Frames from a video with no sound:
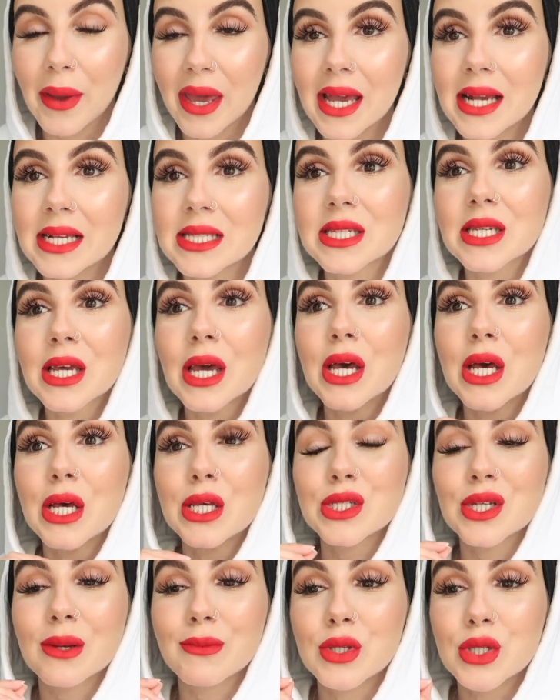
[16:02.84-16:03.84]
bit.
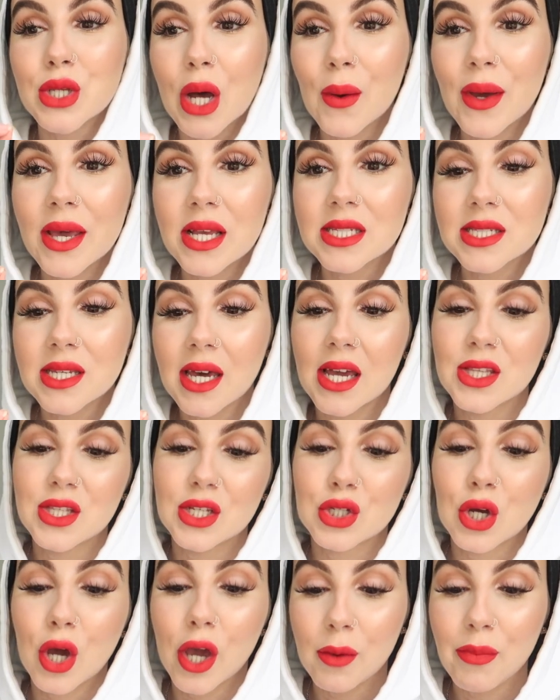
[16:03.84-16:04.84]
So I'm so
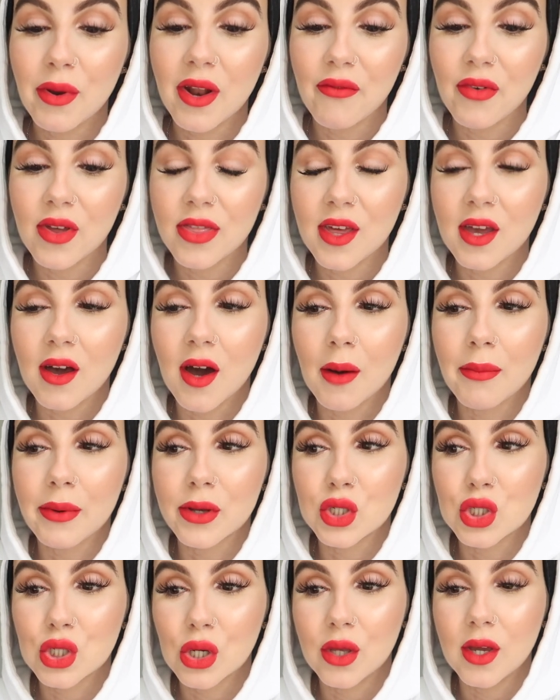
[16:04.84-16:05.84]
excited to open everything up
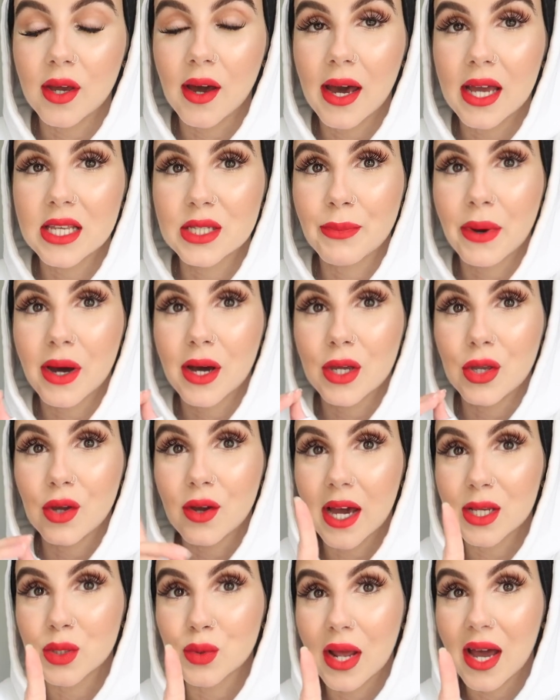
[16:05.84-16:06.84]
and show you guys. But you
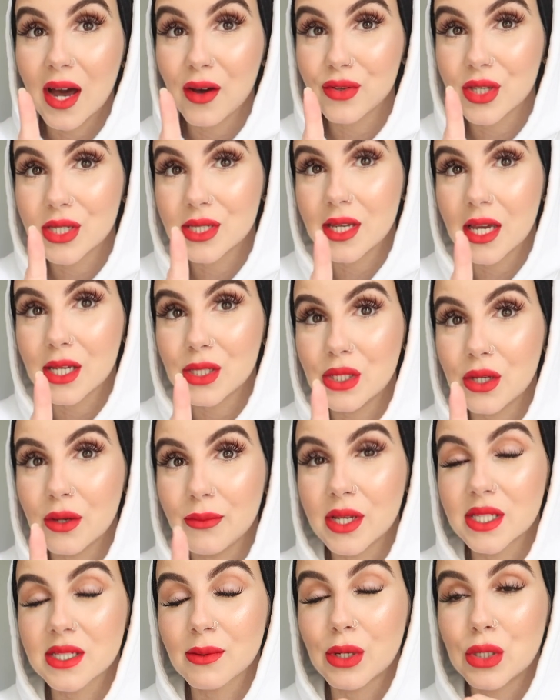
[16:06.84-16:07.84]
guys will have to stay
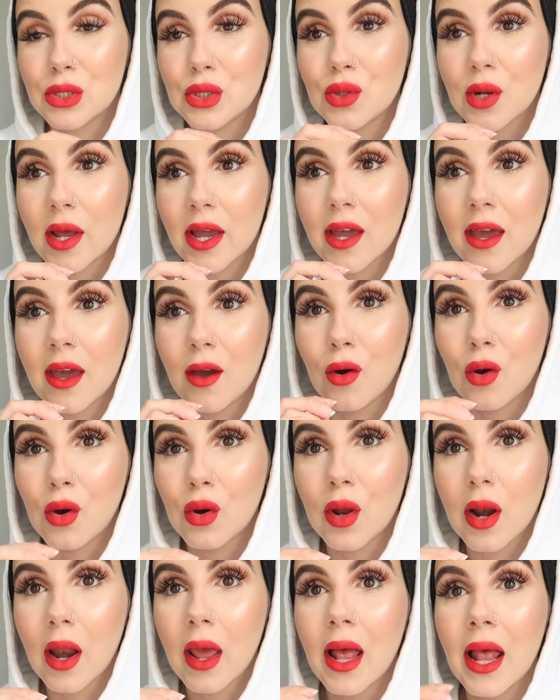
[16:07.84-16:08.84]
tuned because I'm going to do like a
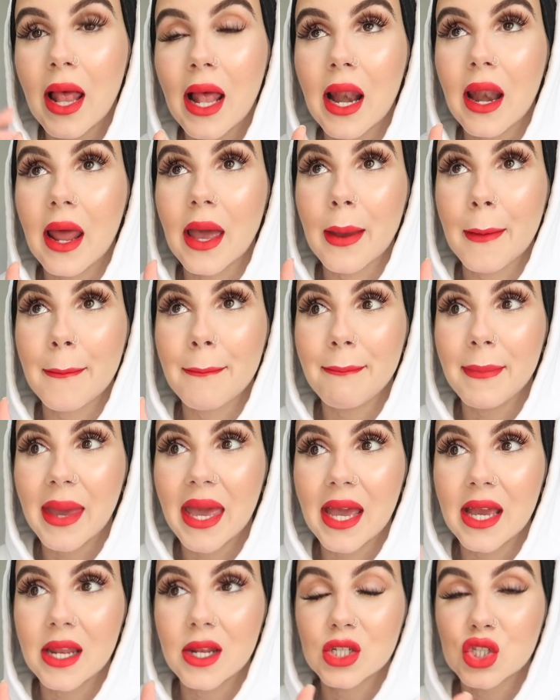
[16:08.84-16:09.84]
whole like
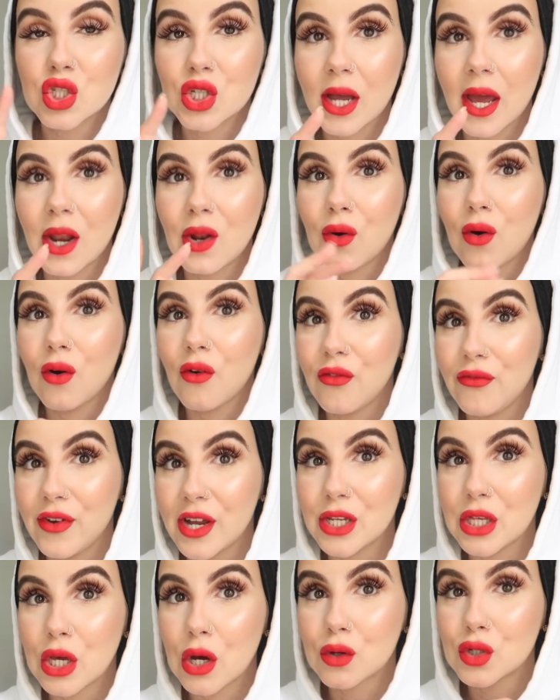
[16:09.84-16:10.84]
main channel
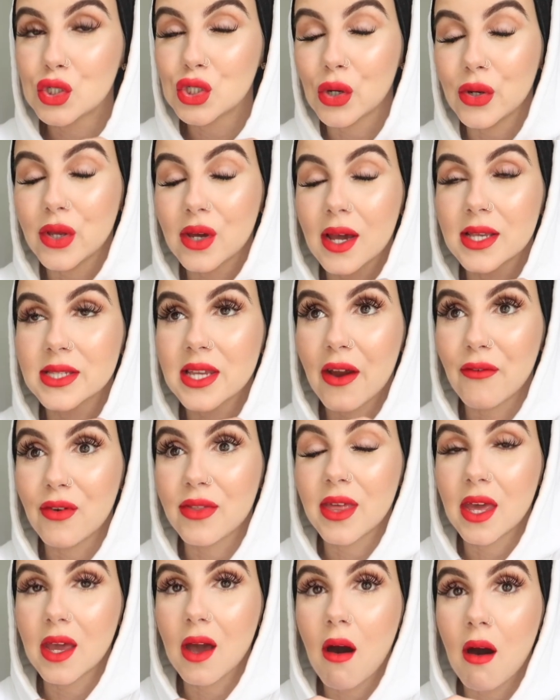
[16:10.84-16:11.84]
video showing you guys
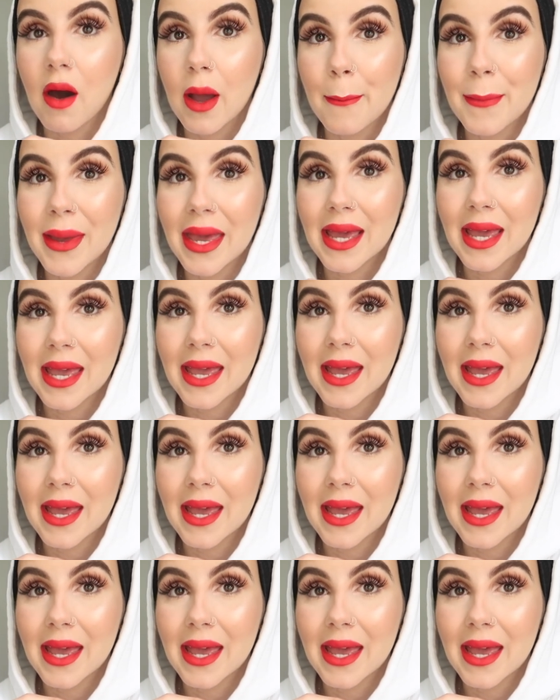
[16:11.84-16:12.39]
everything I pick